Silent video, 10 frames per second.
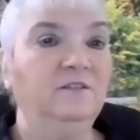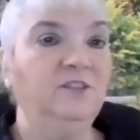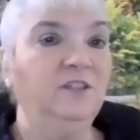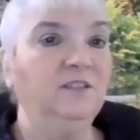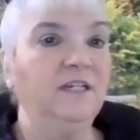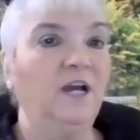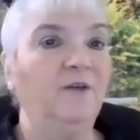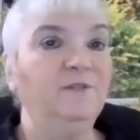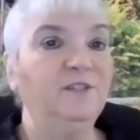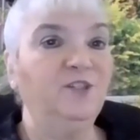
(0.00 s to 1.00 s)
just yeah.
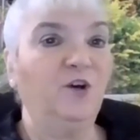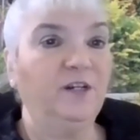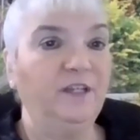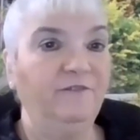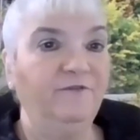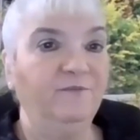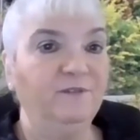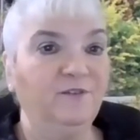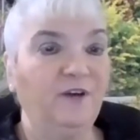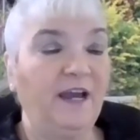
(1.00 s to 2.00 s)
like I was starting
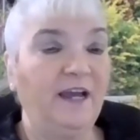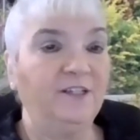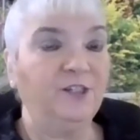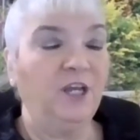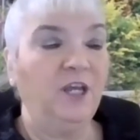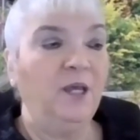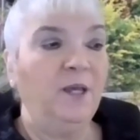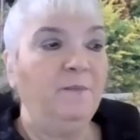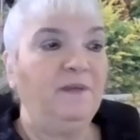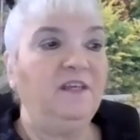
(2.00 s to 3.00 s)
from scratch,
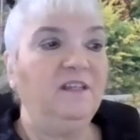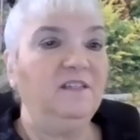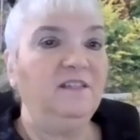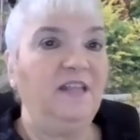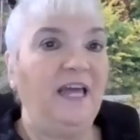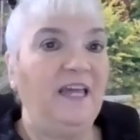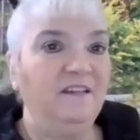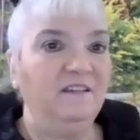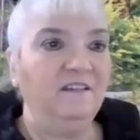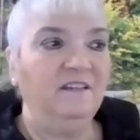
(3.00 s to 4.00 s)
because mm-hmm.
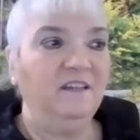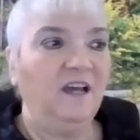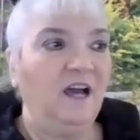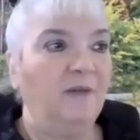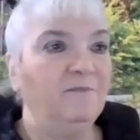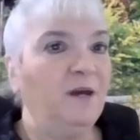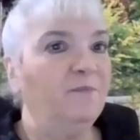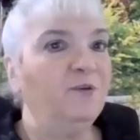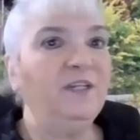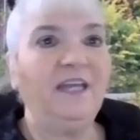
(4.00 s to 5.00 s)
then I'm
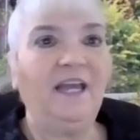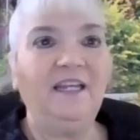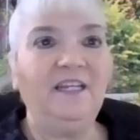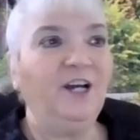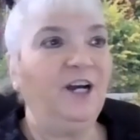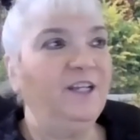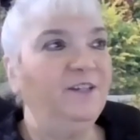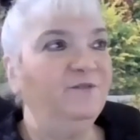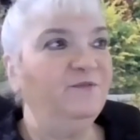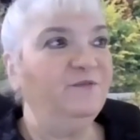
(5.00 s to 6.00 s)
not putting any kind
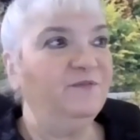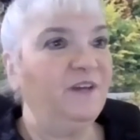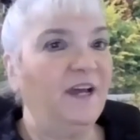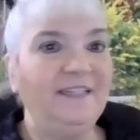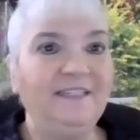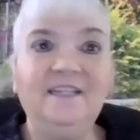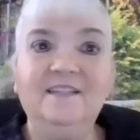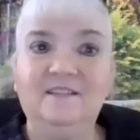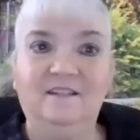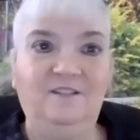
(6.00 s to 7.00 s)
of
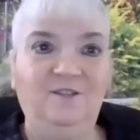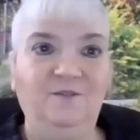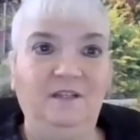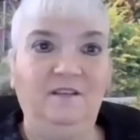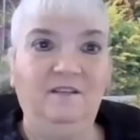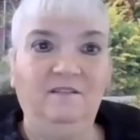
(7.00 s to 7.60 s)
ideas into it.